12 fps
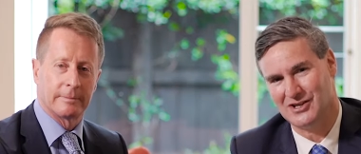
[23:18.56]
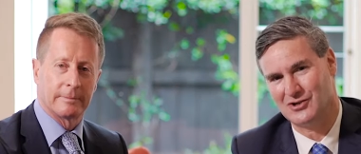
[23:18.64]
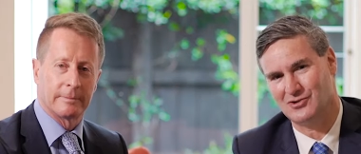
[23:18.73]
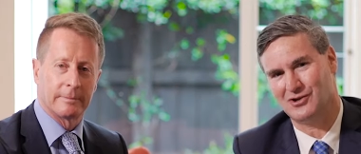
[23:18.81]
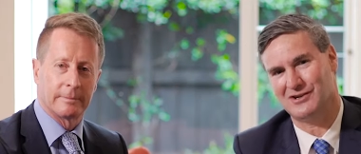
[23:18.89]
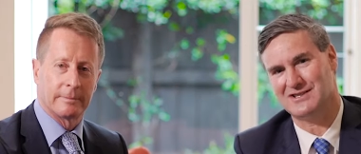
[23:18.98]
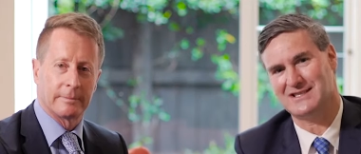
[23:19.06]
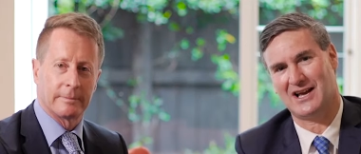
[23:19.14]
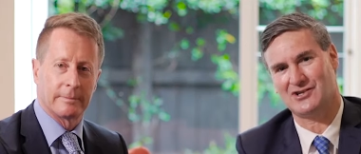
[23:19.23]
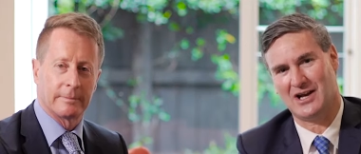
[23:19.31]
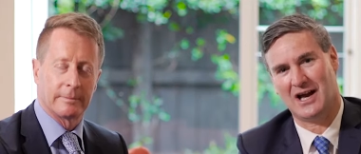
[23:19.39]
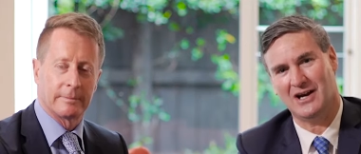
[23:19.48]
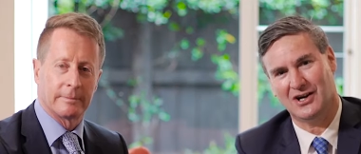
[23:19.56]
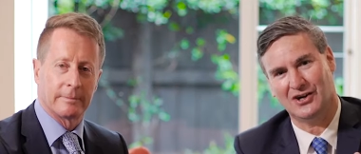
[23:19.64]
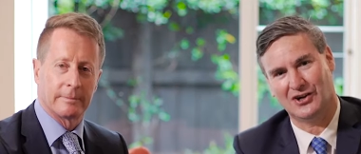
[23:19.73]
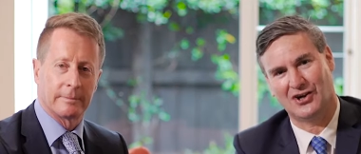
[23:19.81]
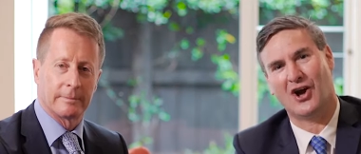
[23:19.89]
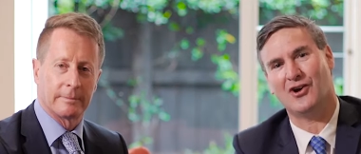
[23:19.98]
Speaker 1: So Julie and Sasha,
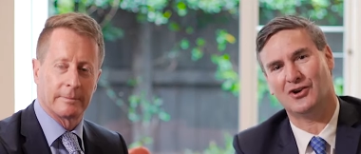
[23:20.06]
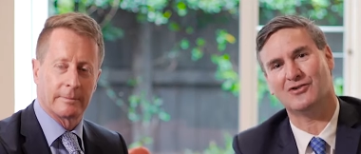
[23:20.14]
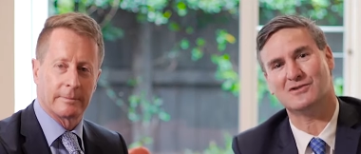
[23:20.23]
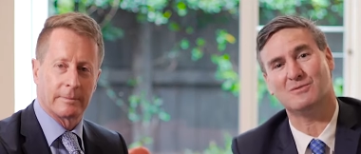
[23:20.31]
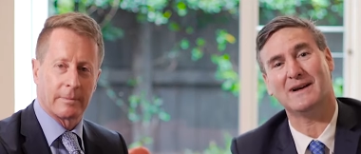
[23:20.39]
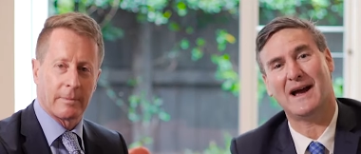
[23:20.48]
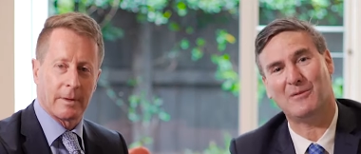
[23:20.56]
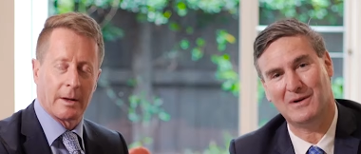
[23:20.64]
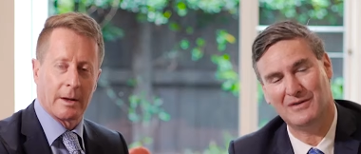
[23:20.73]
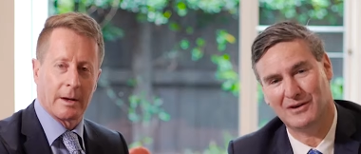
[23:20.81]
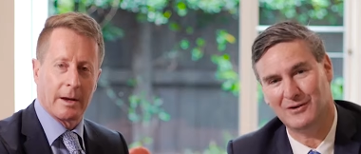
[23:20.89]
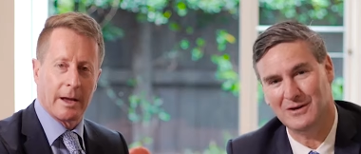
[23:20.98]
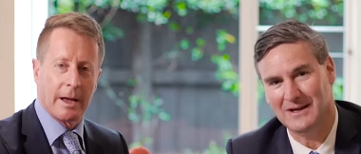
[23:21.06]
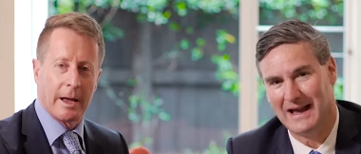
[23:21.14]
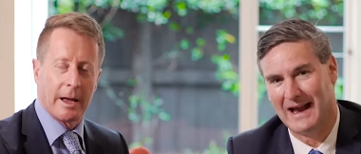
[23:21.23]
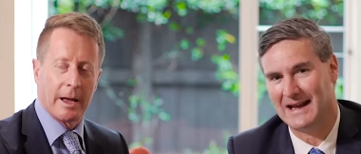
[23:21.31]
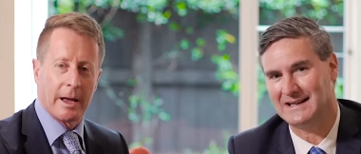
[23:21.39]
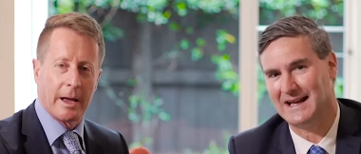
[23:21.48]
Go girls, we are with you,
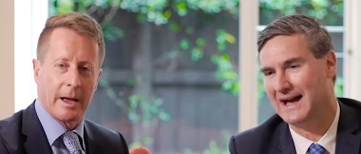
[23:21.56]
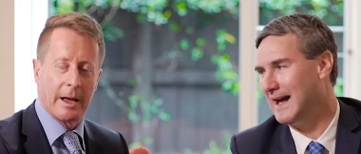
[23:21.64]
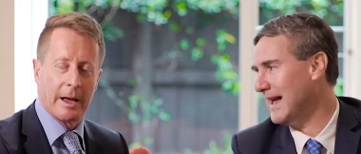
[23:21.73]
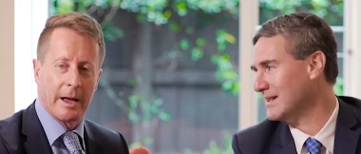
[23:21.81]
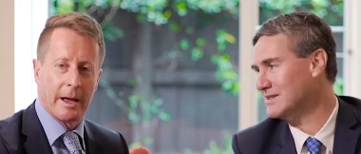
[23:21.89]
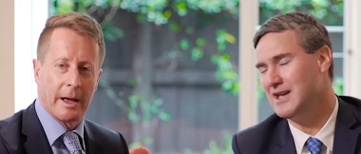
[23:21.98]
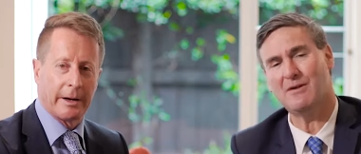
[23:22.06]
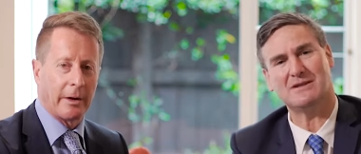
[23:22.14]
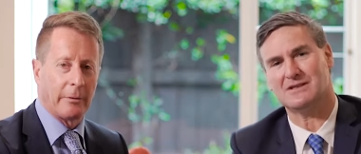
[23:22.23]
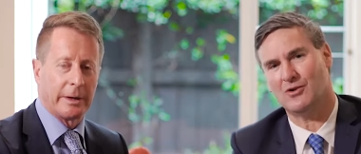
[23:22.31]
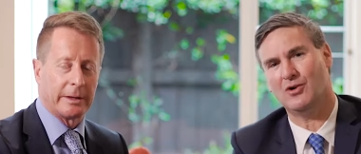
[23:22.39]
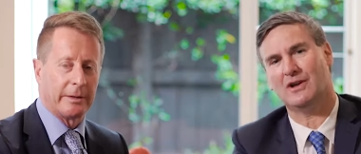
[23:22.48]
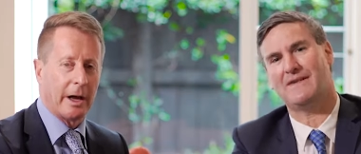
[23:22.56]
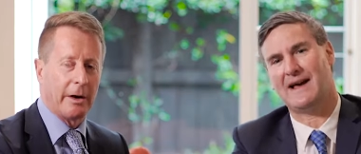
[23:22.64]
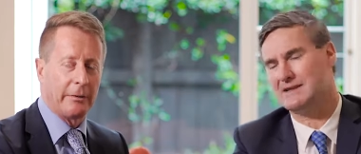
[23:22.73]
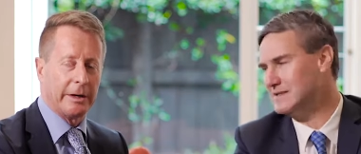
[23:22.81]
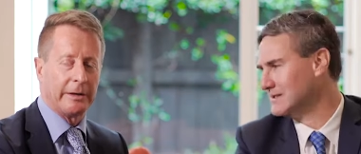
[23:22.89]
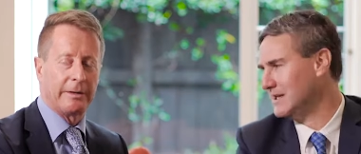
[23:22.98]
and uh, and, so and I reckon,
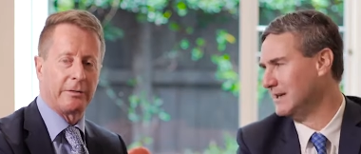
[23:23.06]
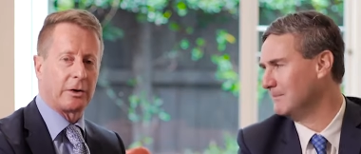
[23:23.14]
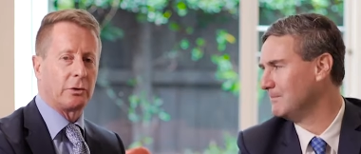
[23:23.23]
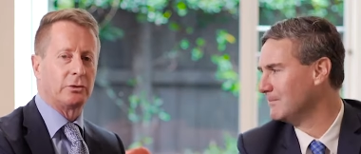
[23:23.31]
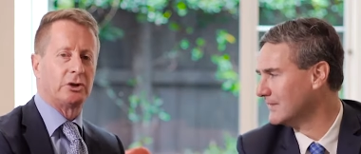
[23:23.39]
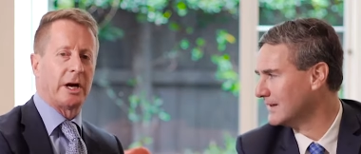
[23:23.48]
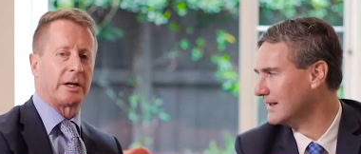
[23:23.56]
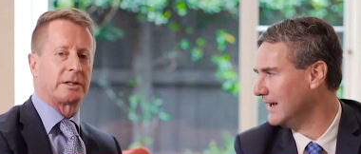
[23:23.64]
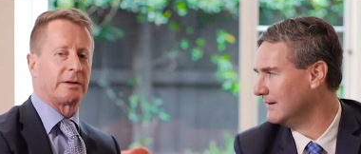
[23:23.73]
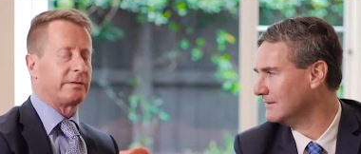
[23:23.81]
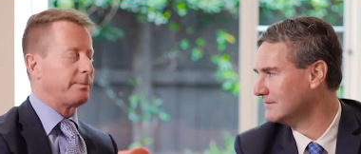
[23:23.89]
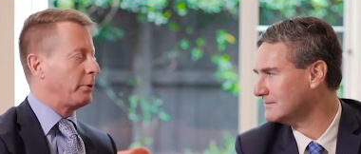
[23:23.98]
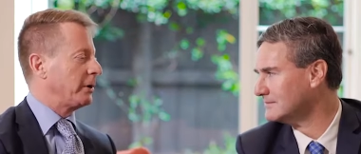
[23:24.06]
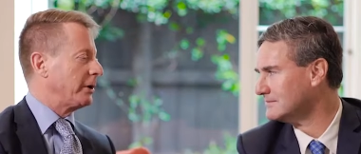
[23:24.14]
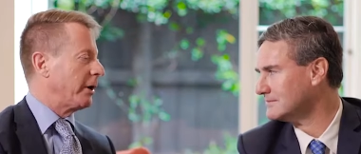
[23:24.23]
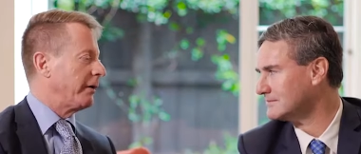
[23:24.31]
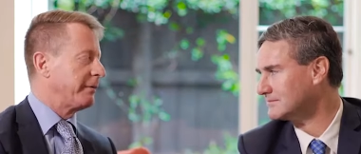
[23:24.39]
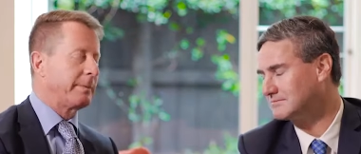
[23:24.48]
I reckon they've got a good chance yeah. of
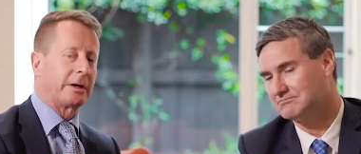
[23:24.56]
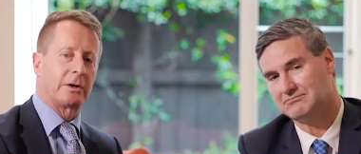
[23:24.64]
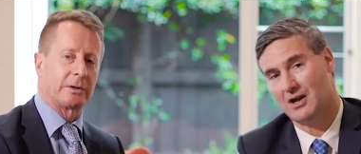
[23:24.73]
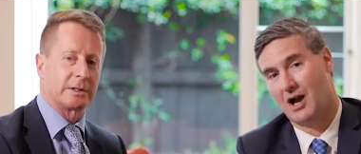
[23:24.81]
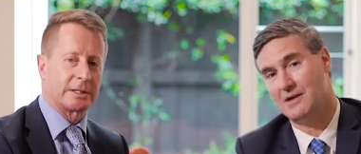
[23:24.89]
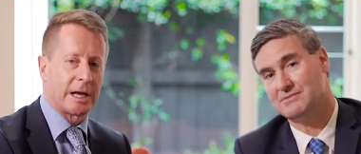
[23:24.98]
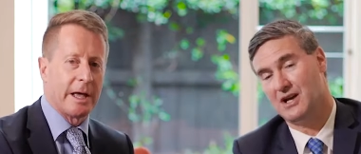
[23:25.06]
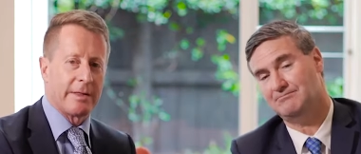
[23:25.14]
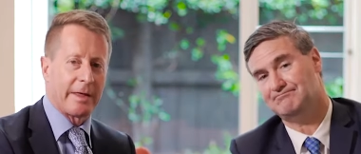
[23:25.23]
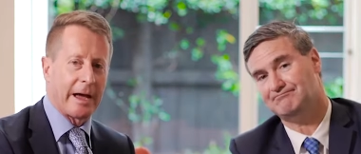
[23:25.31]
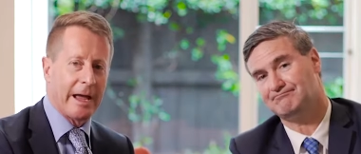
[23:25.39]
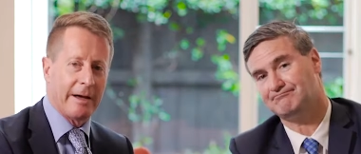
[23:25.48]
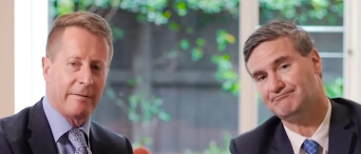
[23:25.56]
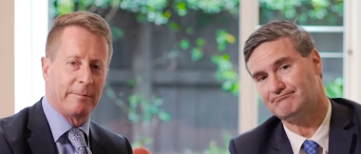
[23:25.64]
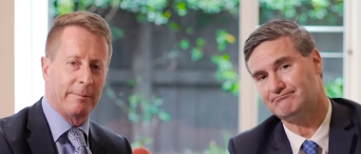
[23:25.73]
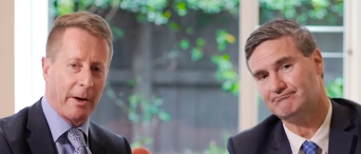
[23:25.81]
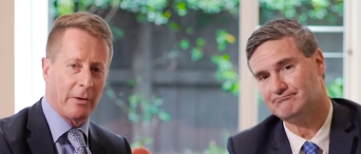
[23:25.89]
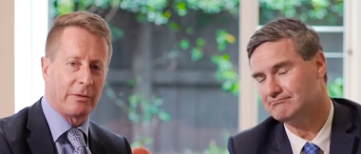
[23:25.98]
Speaker 2: pulling it off because so. they
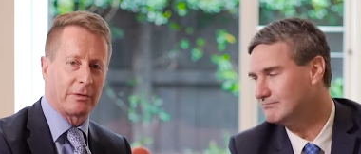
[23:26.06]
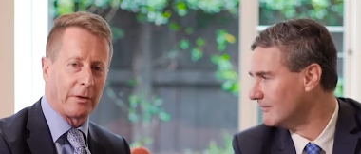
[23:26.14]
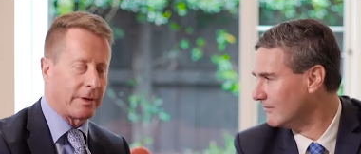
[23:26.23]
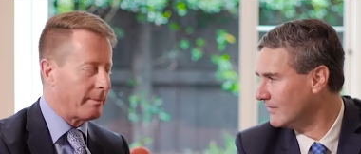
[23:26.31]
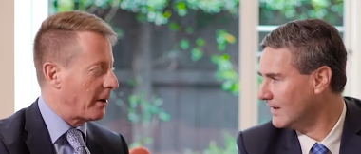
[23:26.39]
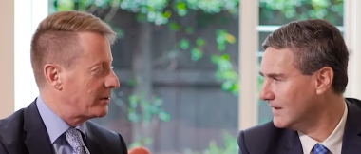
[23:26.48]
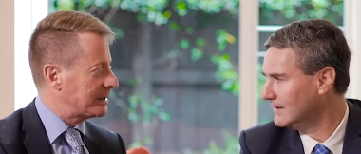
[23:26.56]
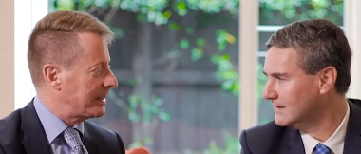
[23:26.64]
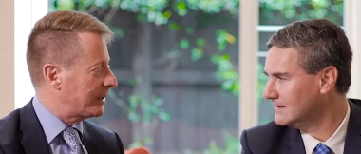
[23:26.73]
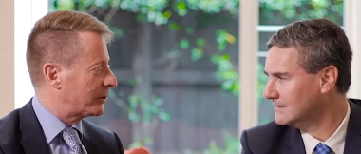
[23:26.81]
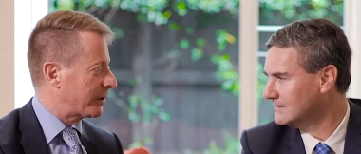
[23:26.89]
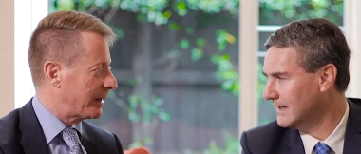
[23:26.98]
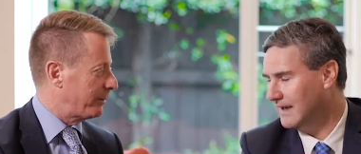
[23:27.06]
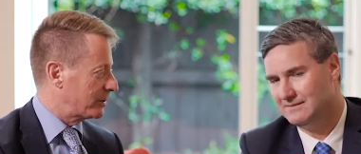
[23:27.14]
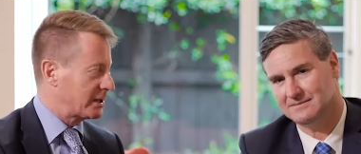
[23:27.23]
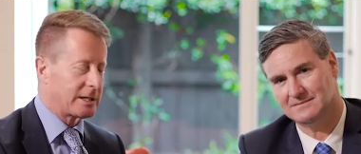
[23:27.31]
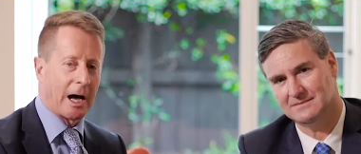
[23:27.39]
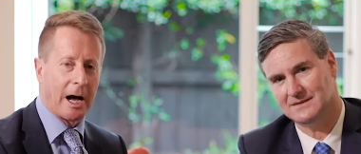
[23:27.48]
have both got the most
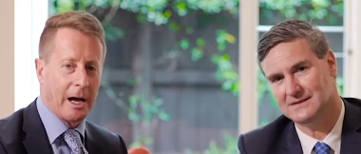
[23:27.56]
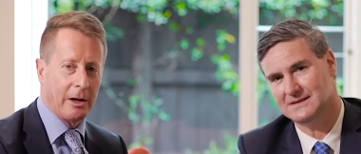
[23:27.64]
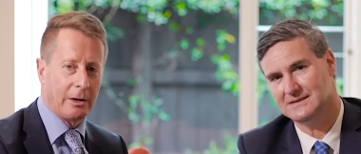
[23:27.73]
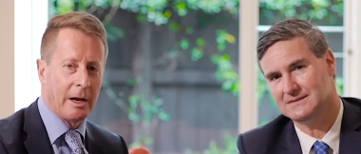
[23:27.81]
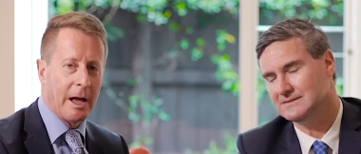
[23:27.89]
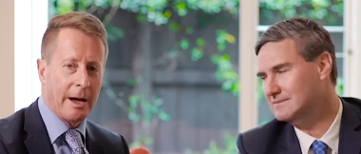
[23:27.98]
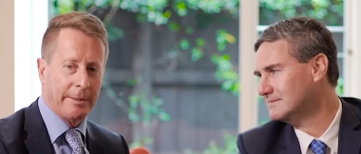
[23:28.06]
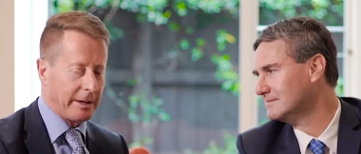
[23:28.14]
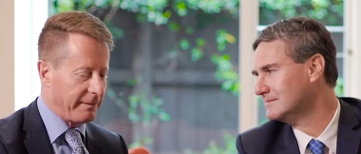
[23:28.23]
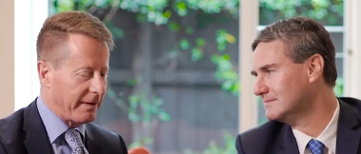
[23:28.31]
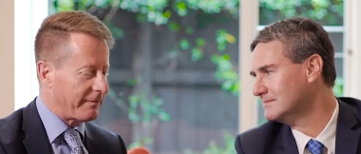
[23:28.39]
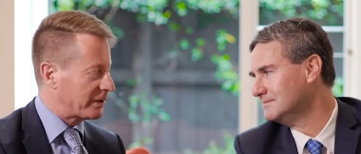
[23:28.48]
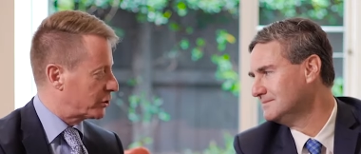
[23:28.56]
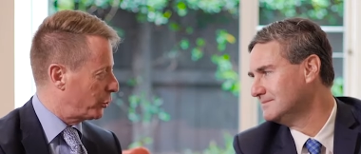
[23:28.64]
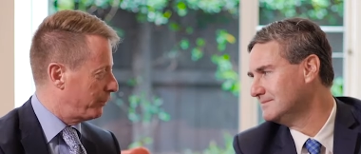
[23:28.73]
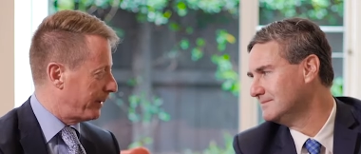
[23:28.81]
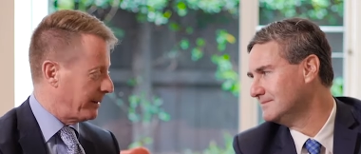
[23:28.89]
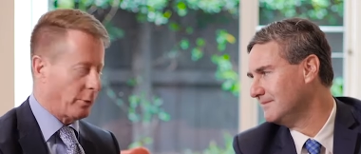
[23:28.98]
incredible yeah. style. I mean, if ever
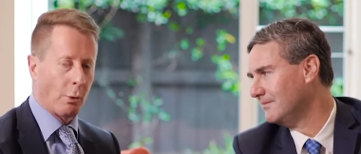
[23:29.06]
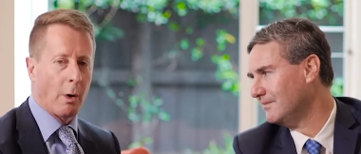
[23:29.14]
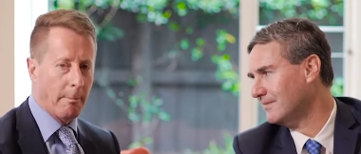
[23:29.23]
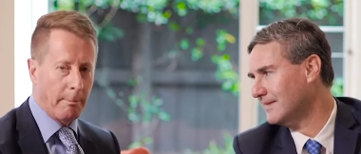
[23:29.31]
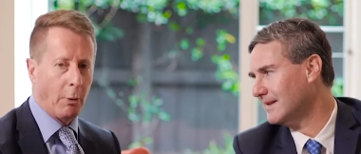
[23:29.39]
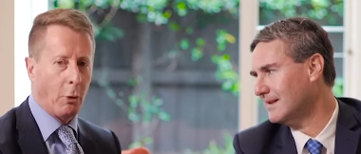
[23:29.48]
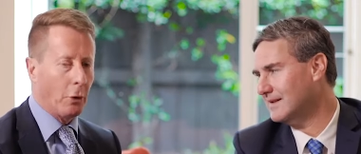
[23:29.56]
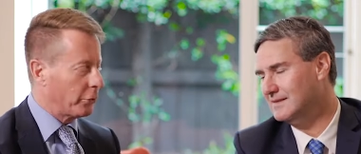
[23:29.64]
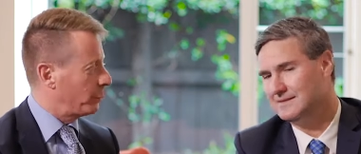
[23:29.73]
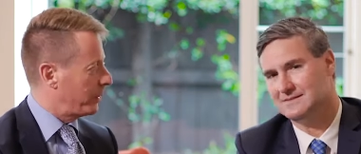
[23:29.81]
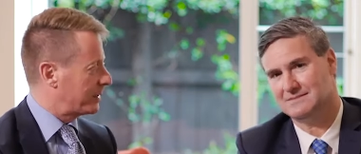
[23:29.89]
two people were born